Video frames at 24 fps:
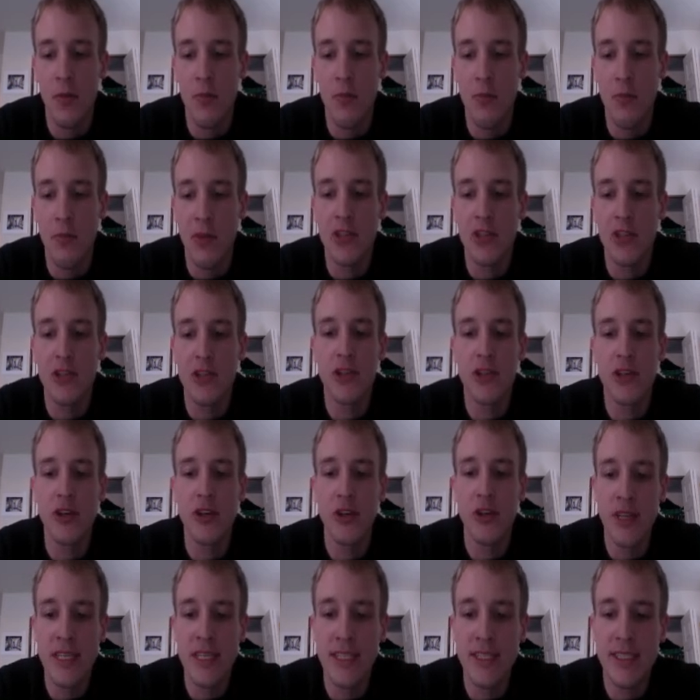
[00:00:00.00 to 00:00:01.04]
make sure you're
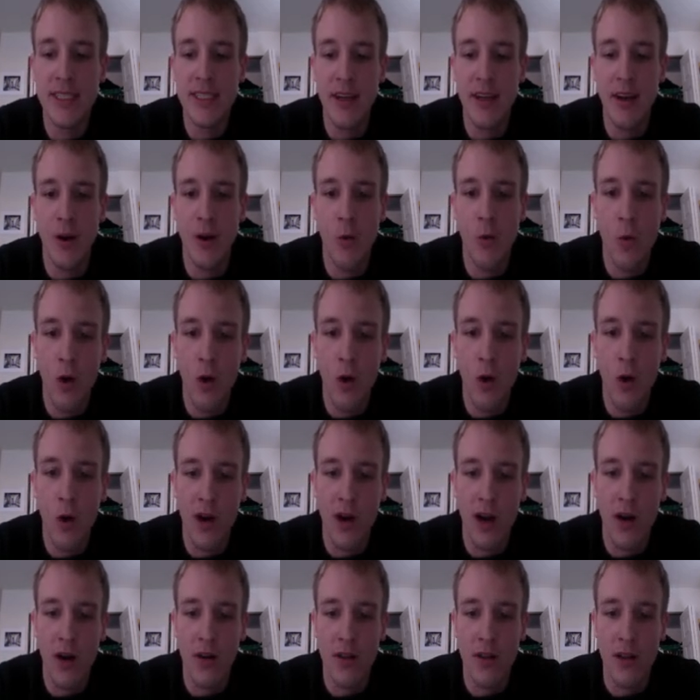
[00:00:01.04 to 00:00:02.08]
at least getting one
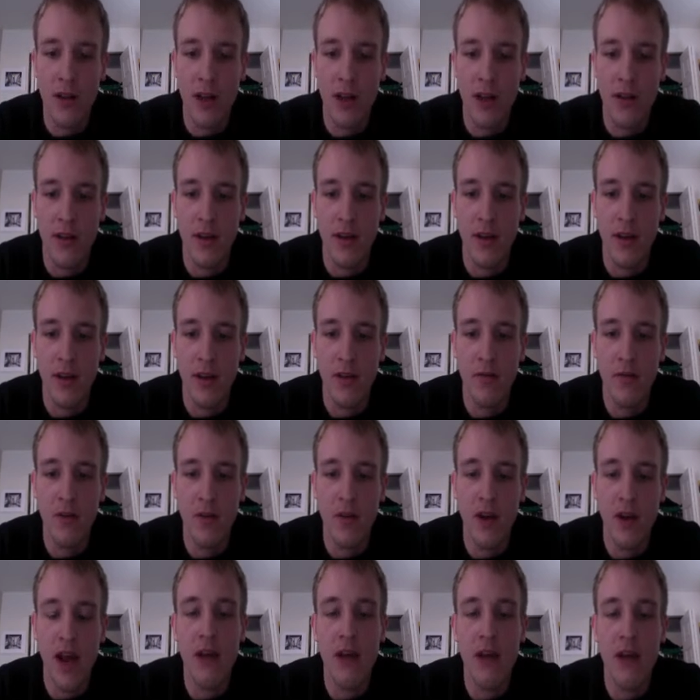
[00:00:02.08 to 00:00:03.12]
workout in that day. If you're
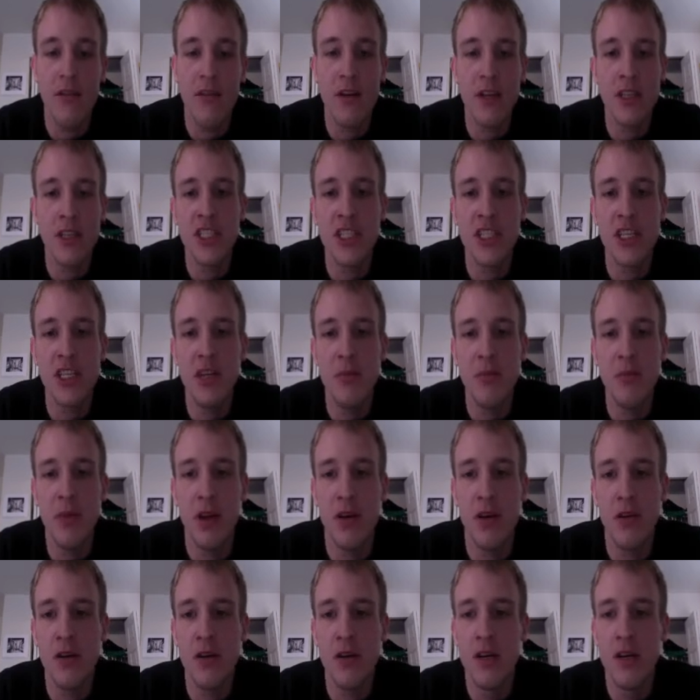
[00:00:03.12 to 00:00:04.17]
having a cheat meal,